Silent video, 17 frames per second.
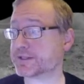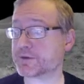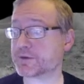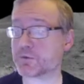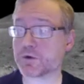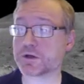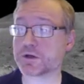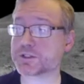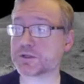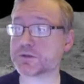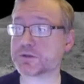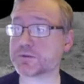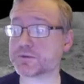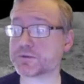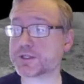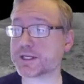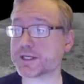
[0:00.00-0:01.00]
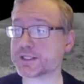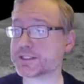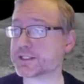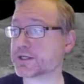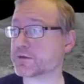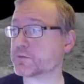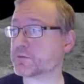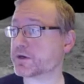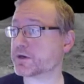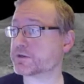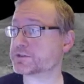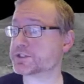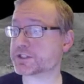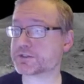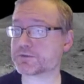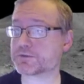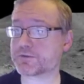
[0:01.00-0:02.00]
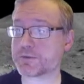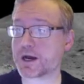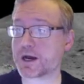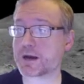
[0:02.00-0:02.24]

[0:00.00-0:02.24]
there were also things here where just from